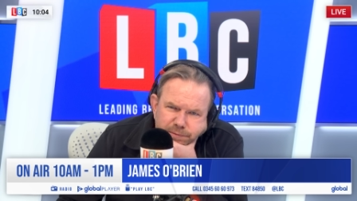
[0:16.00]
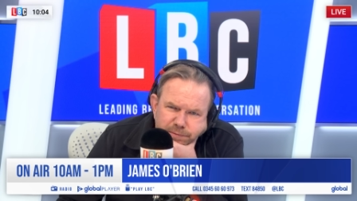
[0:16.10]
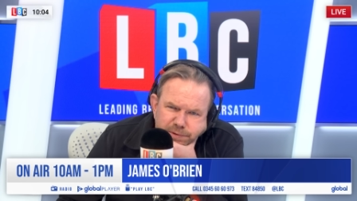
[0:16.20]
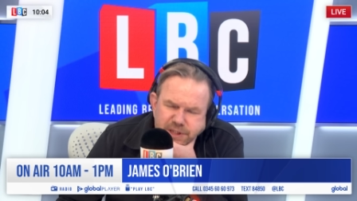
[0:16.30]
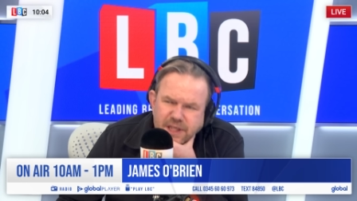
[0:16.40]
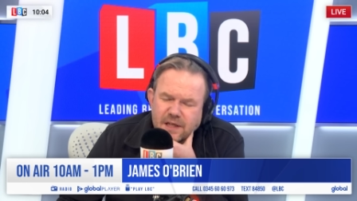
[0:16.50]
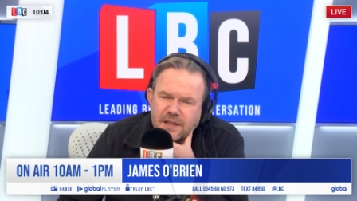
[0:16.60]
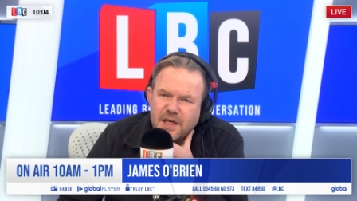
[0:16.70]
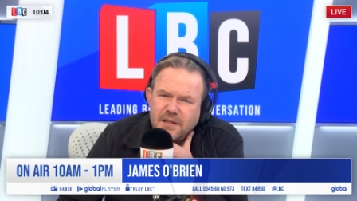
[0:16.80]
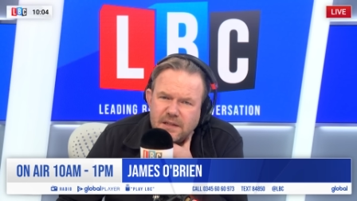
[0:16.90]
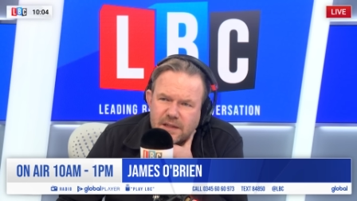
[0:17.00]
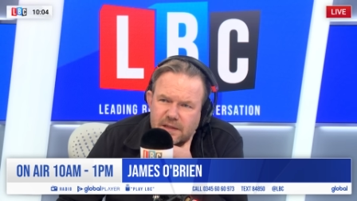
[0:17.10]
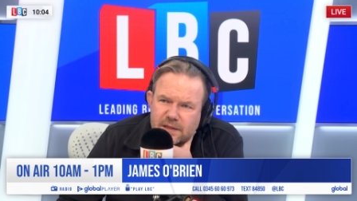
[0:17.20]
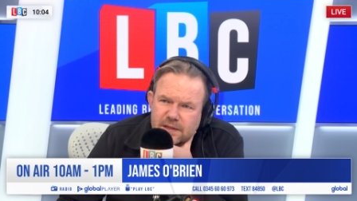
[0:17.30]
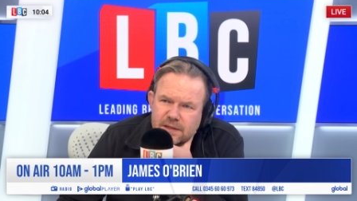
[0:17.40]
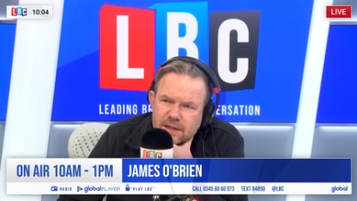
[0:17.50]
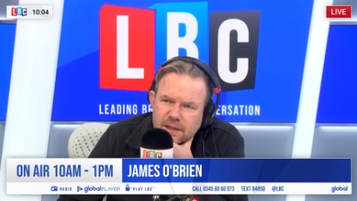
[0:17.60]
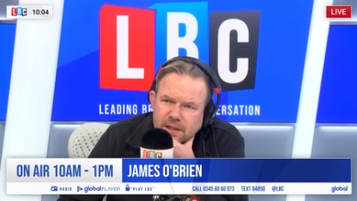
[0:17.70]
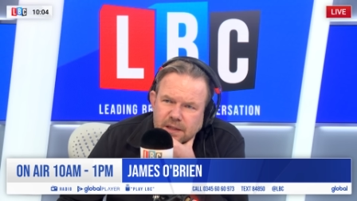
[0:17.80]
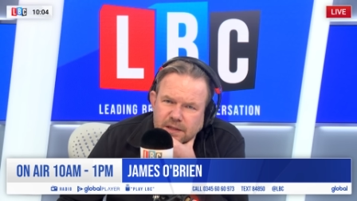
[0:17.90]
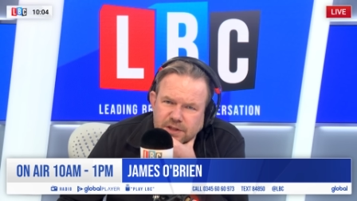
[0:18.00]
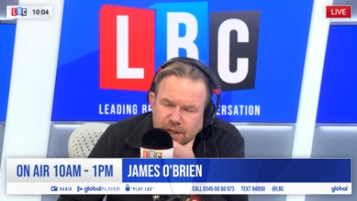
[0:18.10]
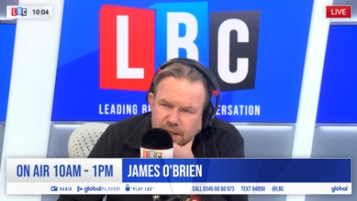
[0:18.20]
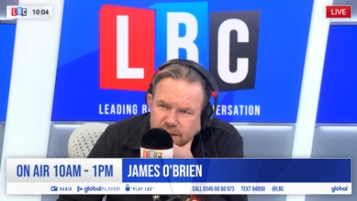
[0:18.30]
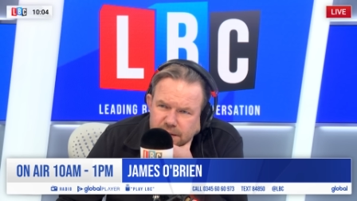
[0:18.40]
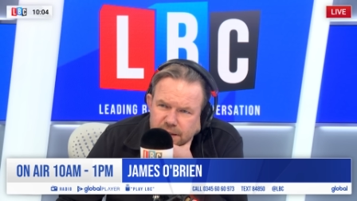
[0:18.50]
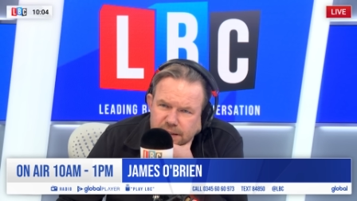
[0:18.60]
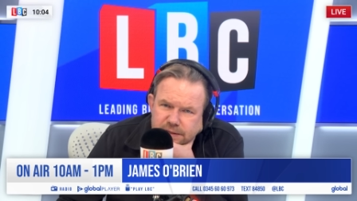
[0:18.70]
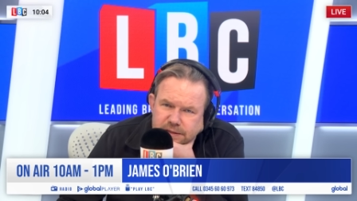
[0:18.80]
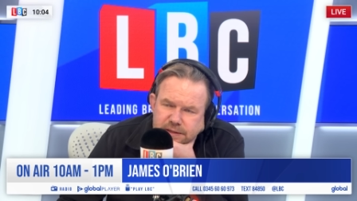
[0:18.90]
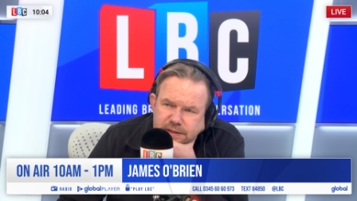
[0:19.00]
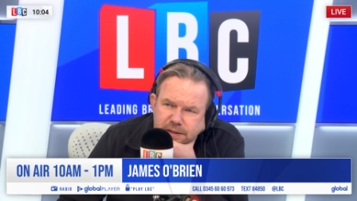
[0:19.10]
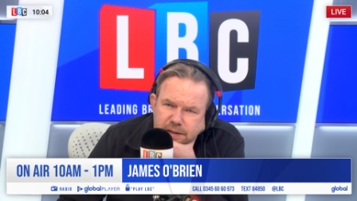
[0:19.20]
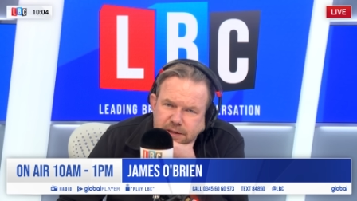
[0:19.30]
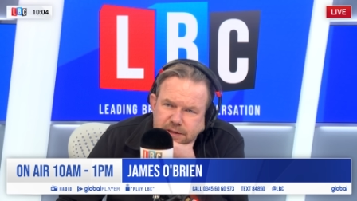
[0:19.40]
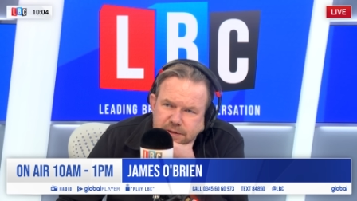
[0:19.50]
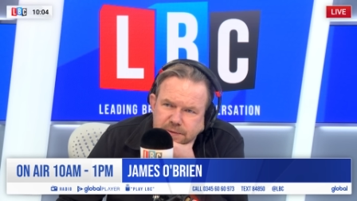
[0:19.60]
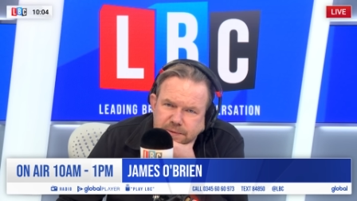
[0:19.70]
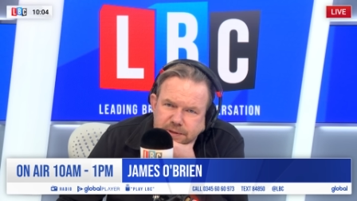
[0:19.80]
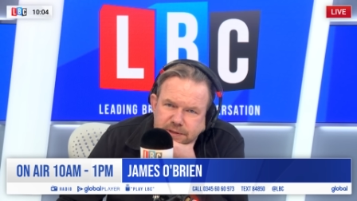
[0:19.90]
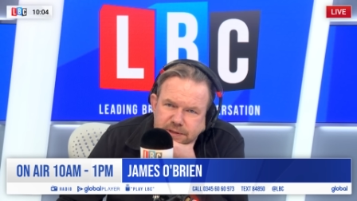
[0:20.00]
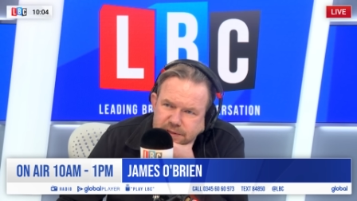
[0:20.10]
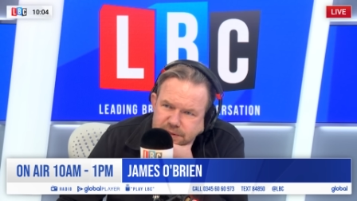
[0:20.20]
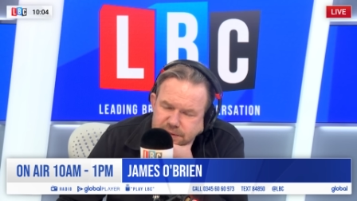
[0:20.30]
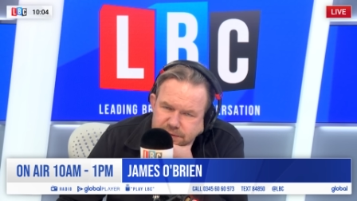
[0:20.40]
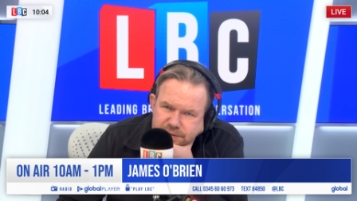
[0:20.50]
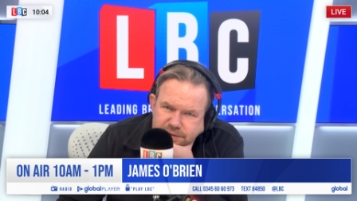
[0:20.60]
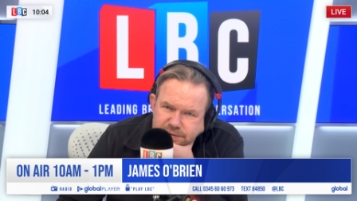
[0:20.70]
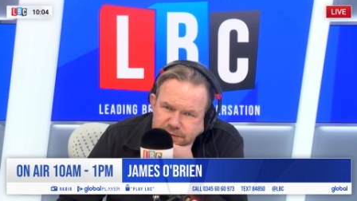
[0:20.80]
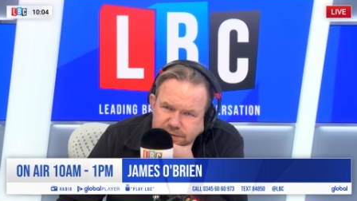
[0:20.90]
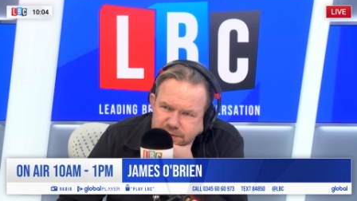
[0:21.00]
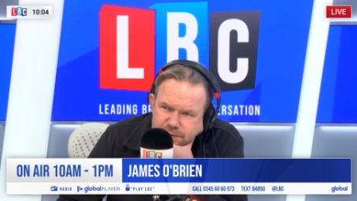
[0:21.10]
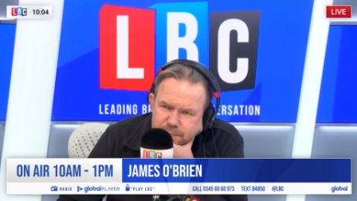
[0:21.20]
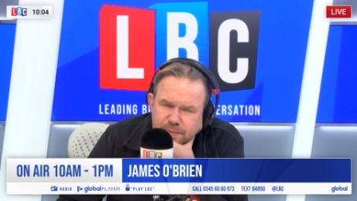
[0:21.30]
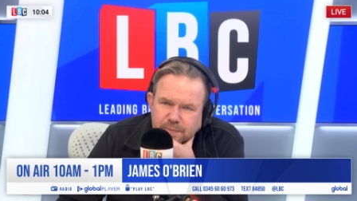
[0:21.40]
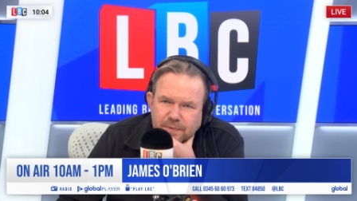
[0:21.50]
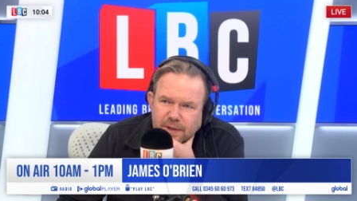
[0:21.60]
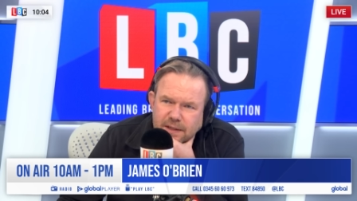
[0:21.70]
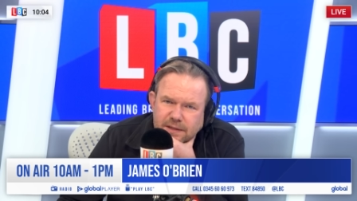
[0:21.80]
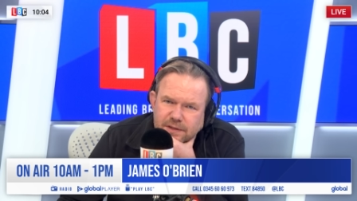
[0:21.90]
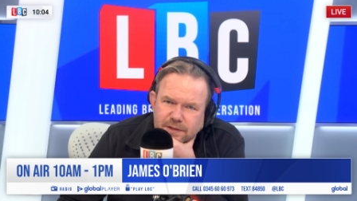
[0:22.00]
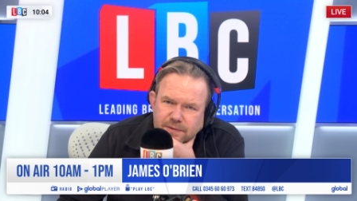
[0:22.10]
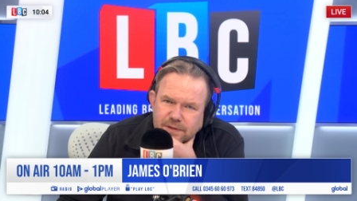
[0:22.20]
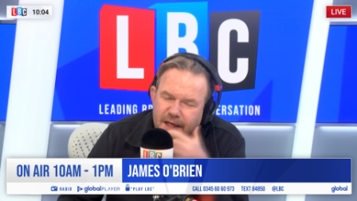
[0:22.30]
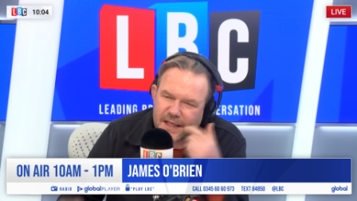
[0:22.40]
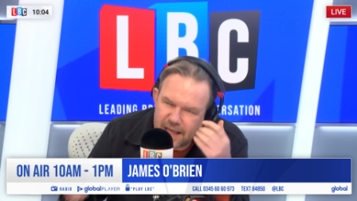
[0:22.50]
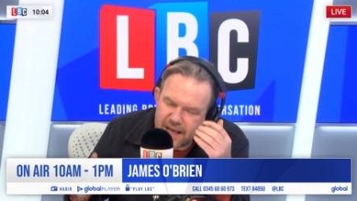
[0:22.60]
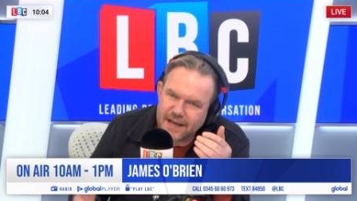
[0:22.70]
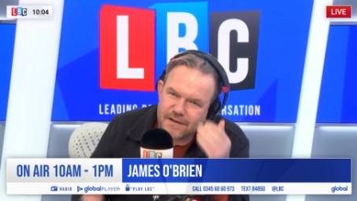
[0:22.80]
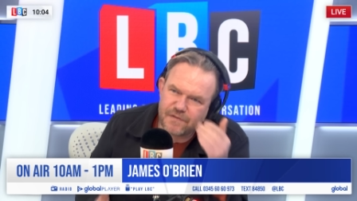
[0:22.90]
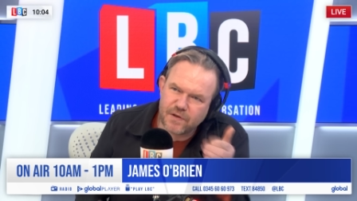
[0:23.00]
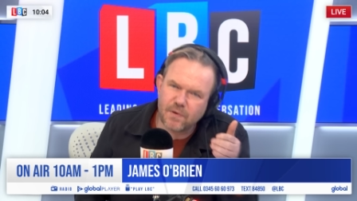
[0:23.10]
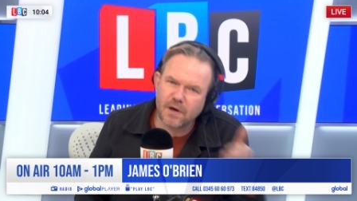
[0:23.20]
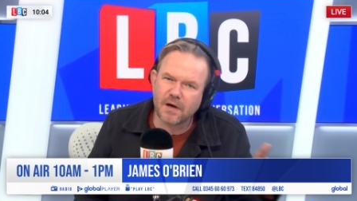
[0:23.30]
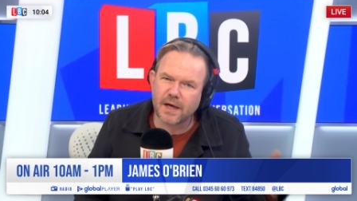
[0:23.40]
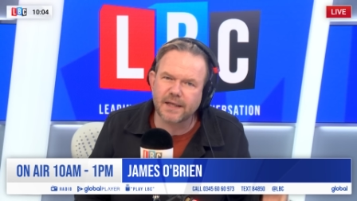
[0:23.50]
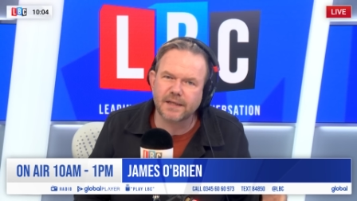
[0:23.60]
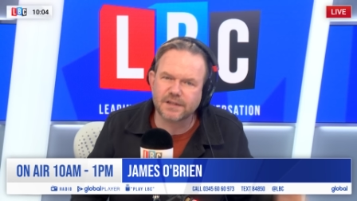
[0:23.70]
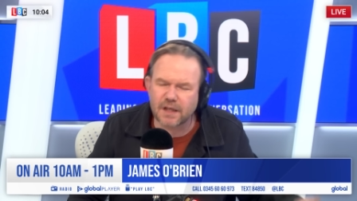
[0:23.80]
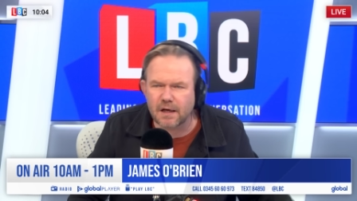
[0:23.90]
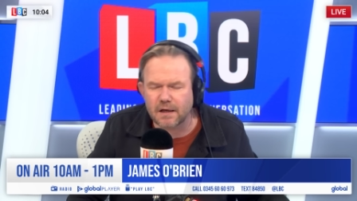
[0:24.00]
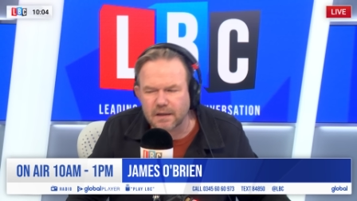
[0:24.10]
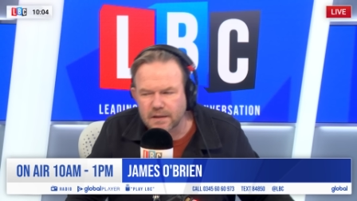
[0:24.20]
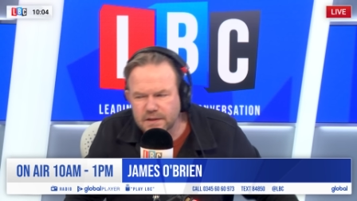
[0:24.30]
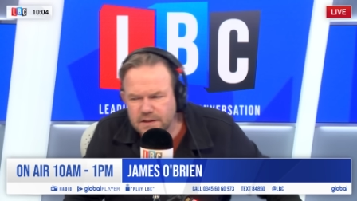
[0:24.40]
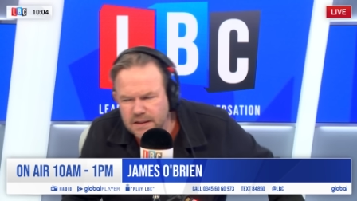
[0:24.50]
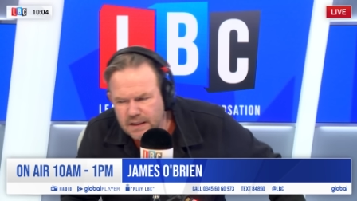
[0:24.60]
seek justice, shine the light into the darkest corners, is, is, is insuperable, right? It's huge. And yet, if you are in charge,